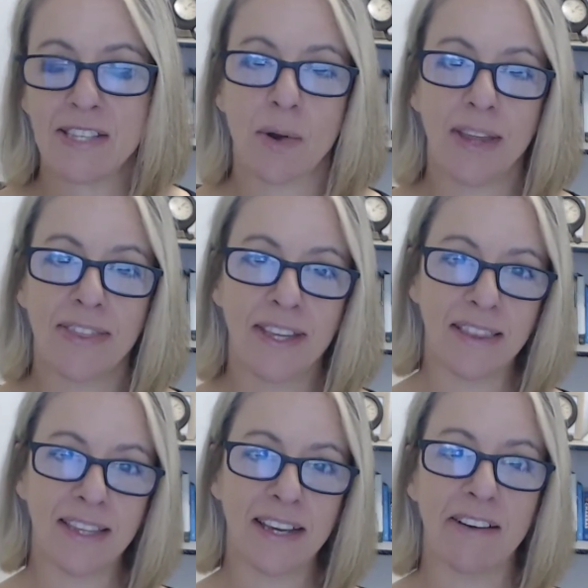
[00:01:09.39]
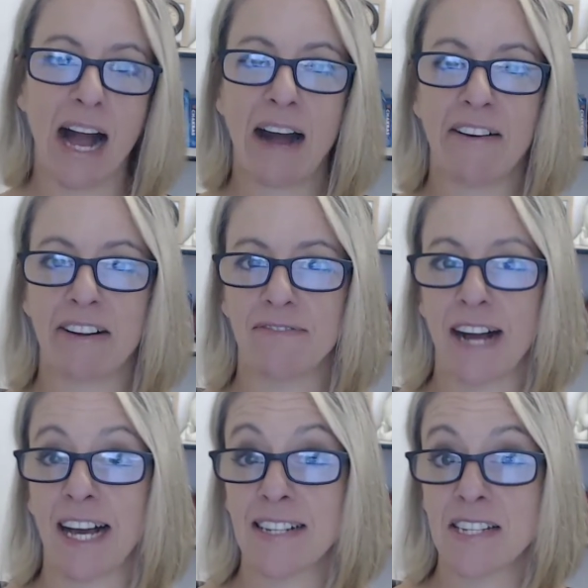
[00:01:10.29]
So I think there are
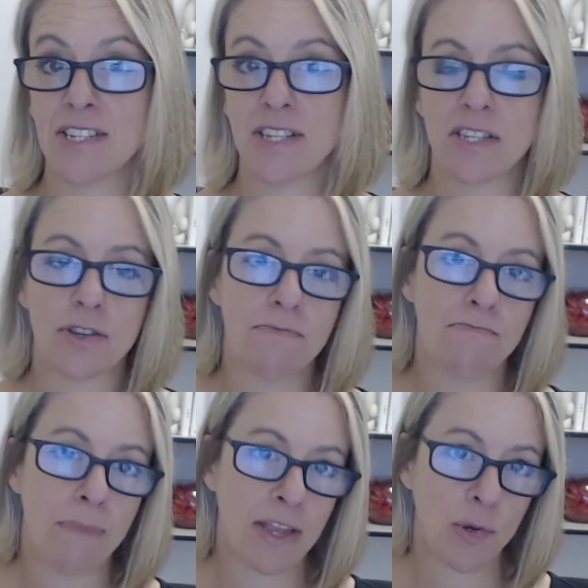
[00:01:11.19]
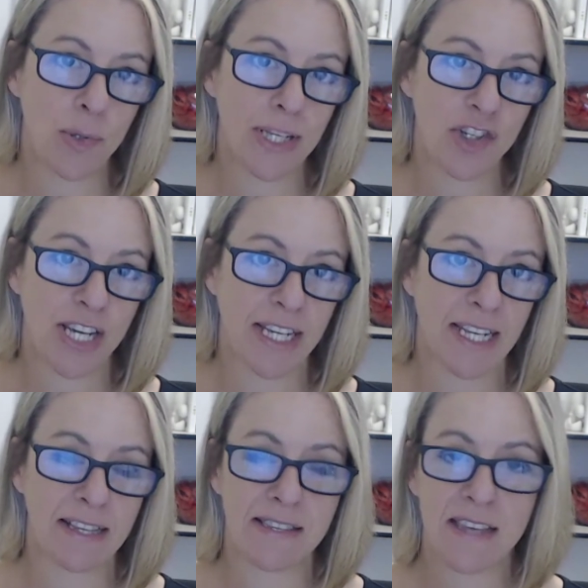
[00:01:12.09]
advantages to manually
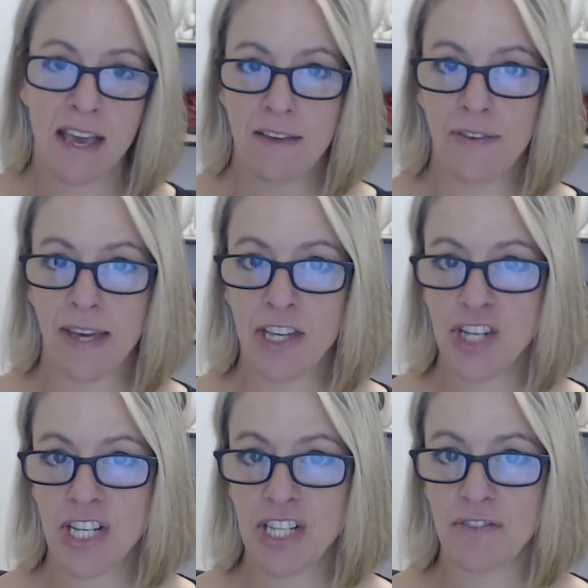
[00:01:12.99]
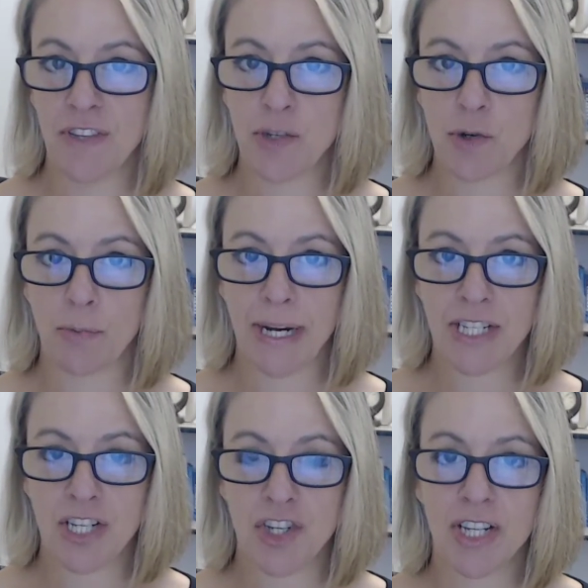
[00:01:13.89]
checking this for each individual
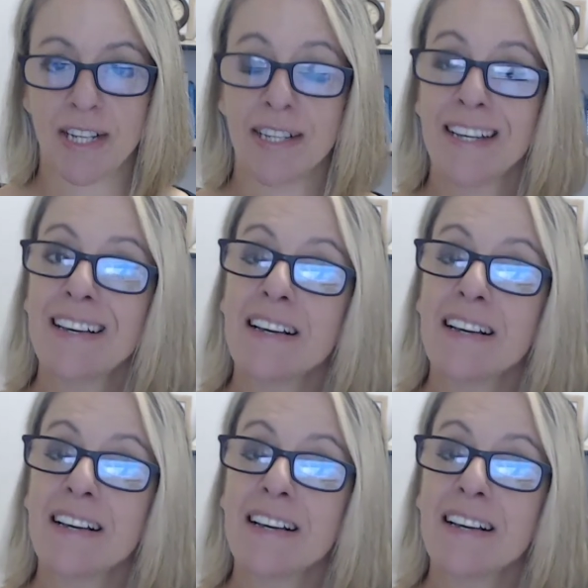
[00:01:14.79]
practitioner,